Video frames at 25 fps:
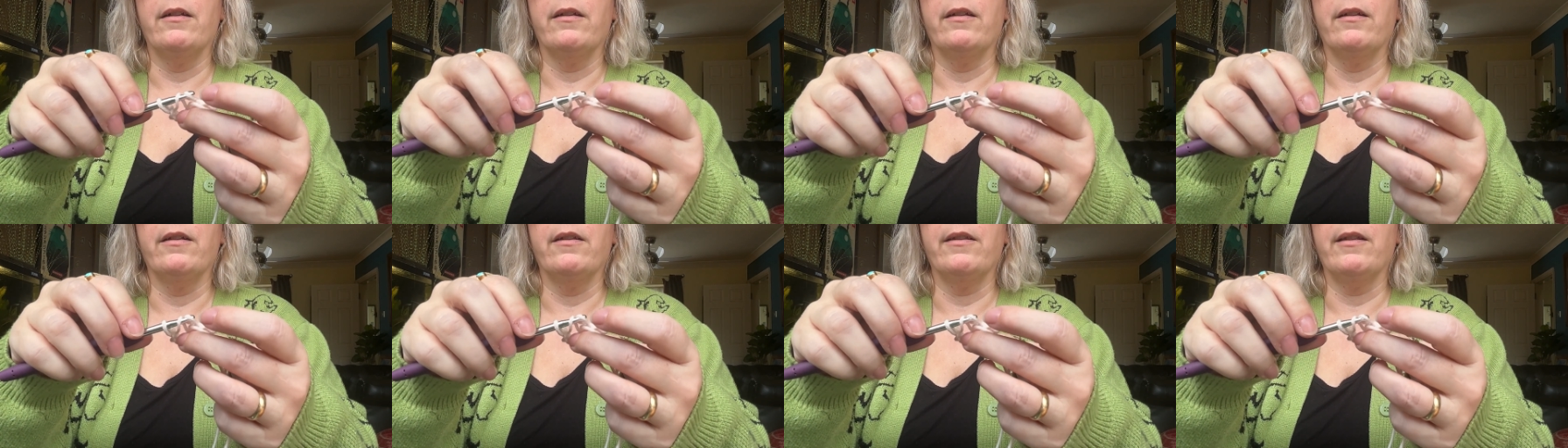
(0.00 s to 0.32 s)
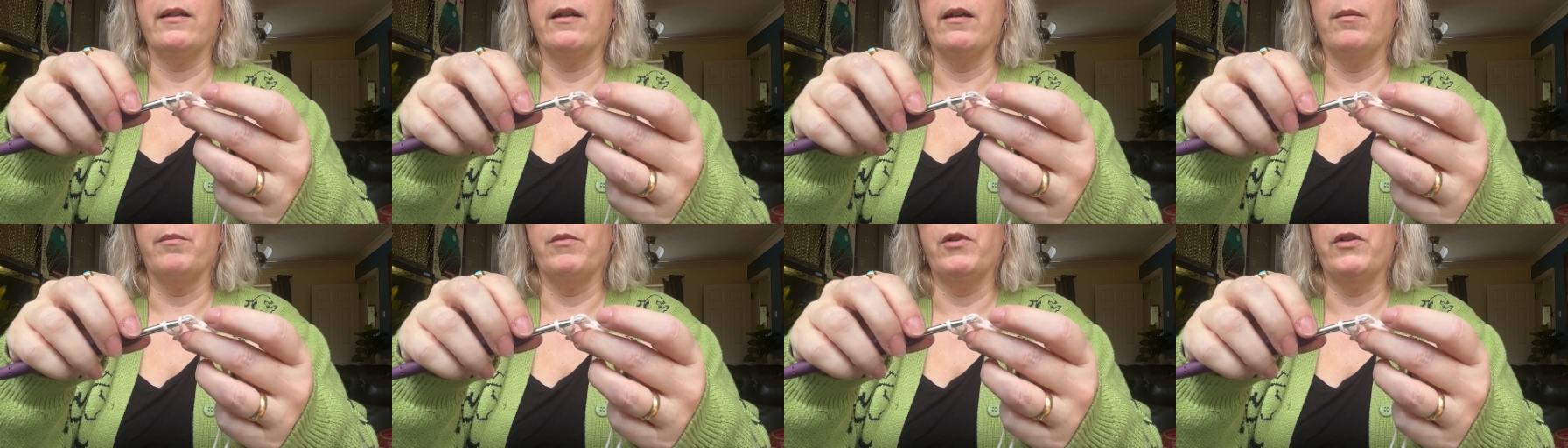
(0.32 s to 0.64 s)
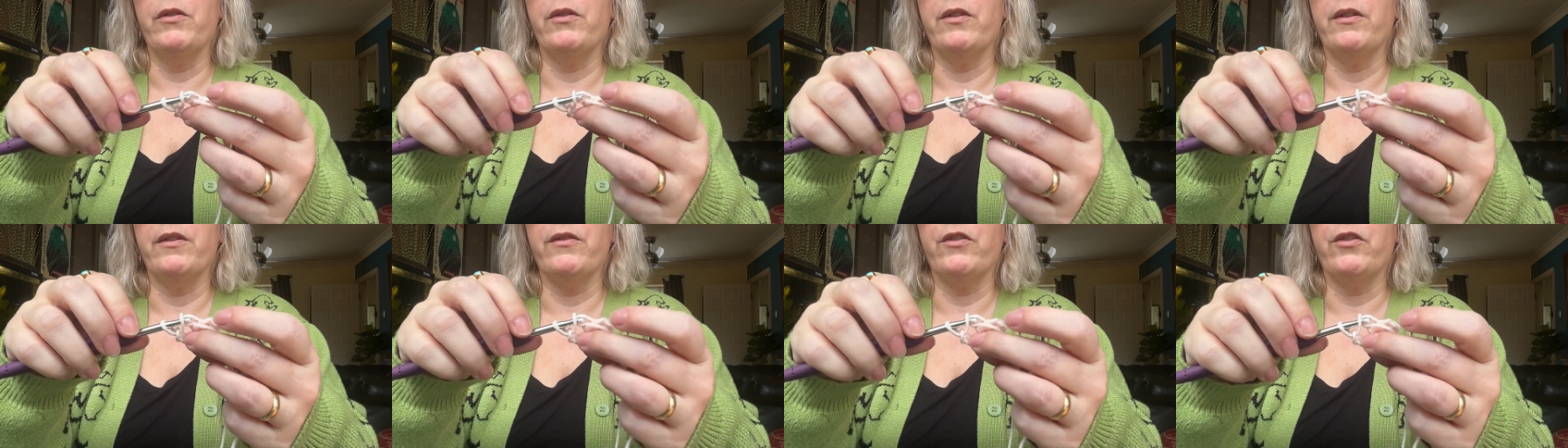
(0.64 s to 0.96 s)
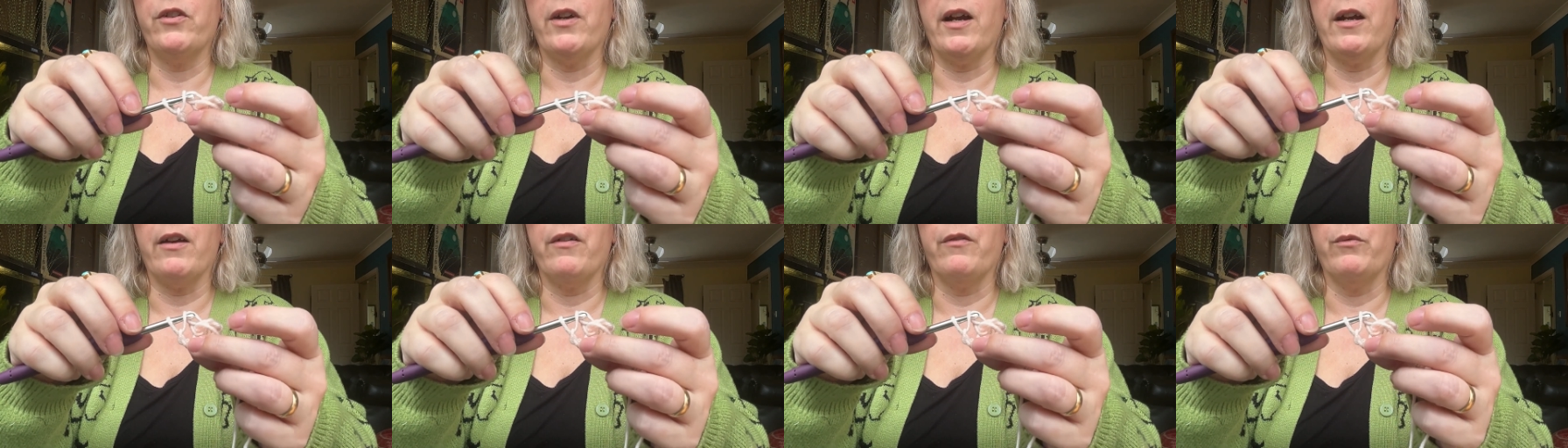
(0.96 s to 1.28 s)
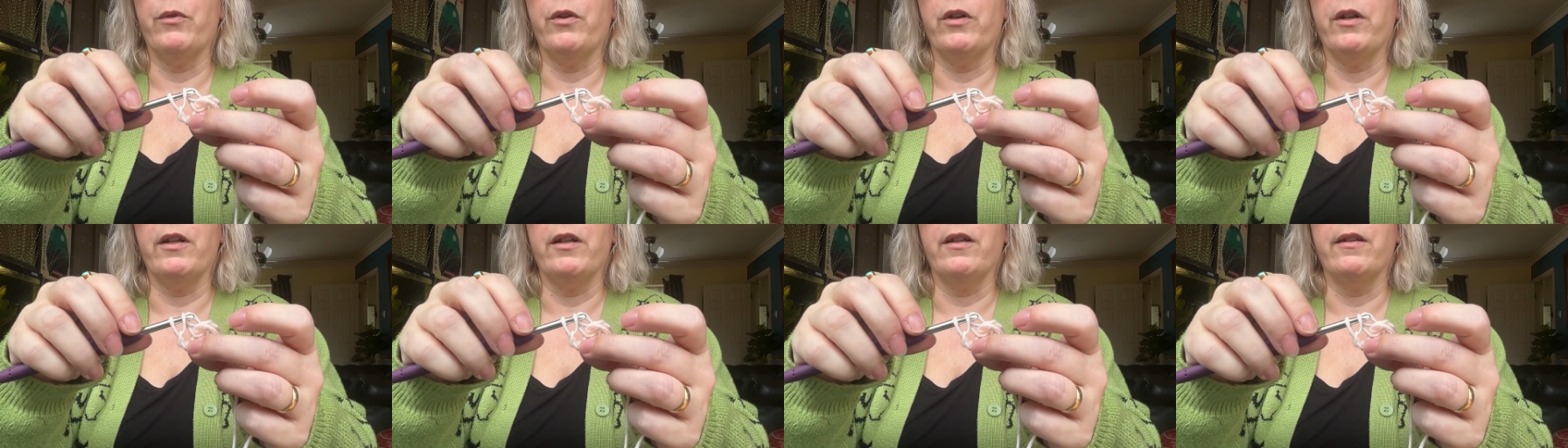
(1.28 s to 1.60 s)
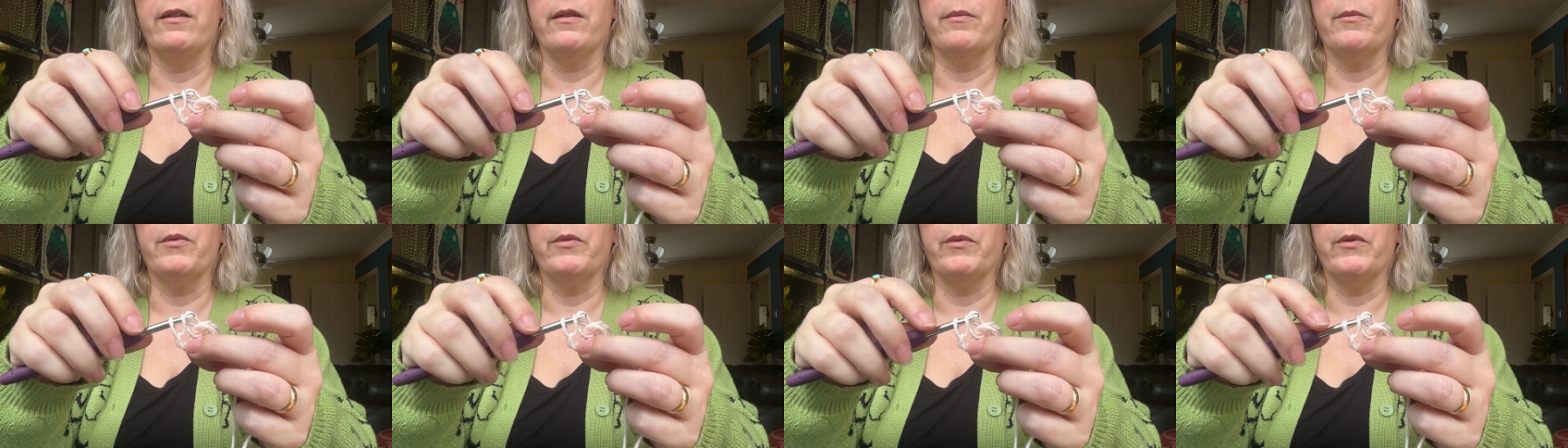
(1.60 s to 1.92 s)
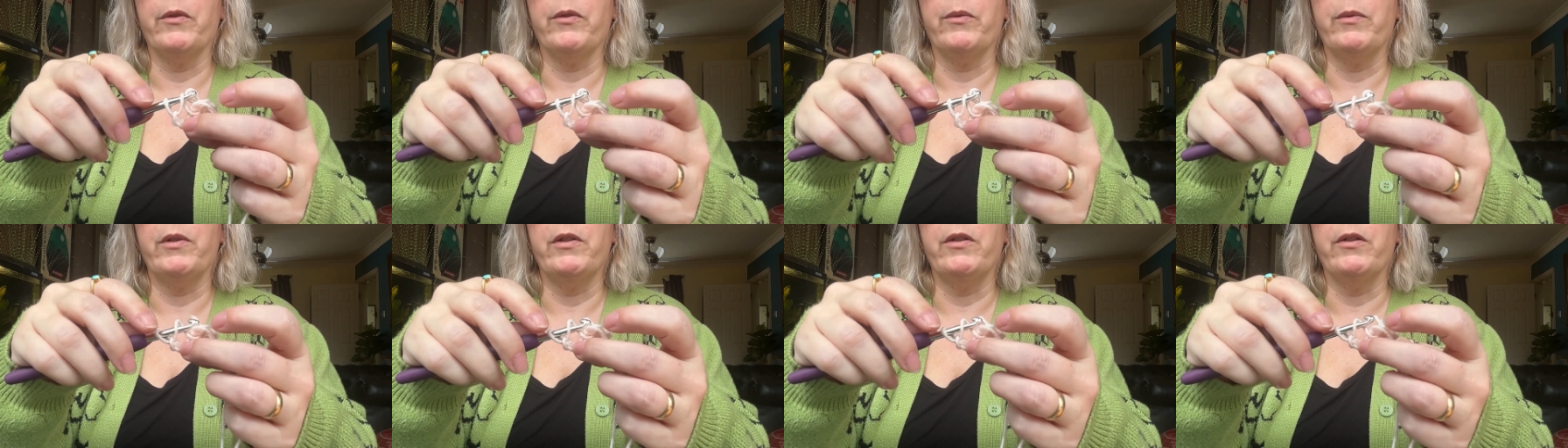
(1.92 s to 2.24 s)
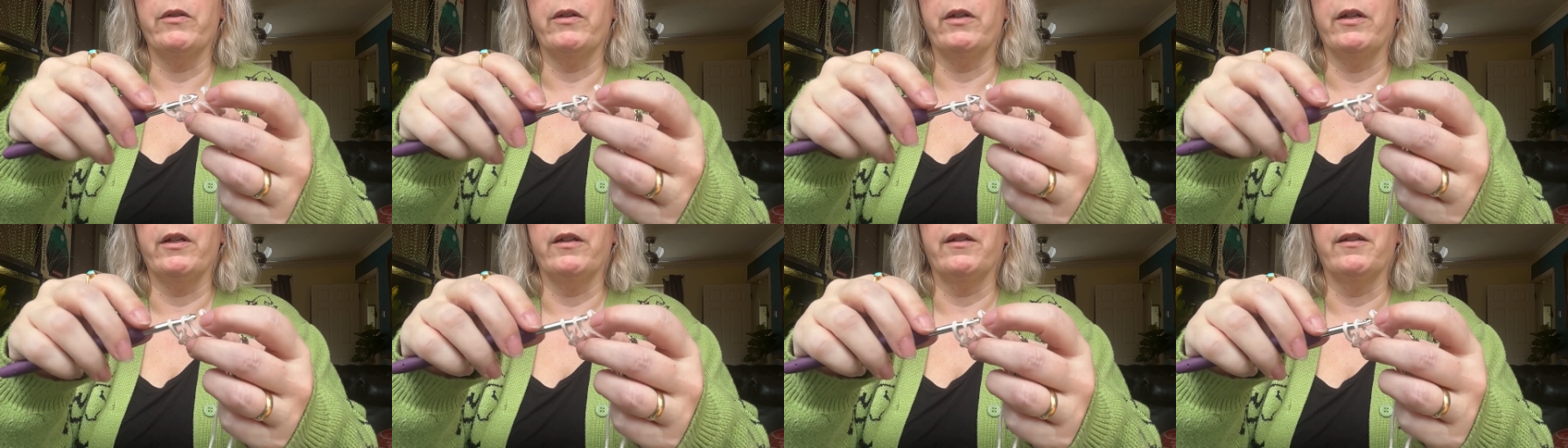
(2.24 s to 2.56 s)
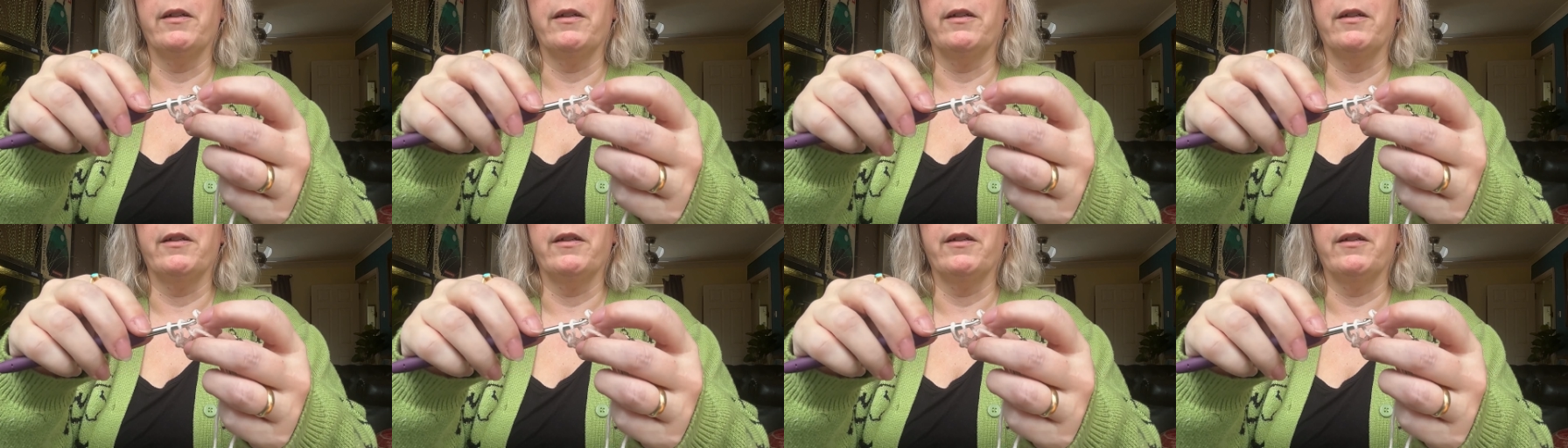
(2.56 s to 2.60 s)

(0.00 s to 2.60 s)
See, I'm losing track of what it is I'm supposed to be doing.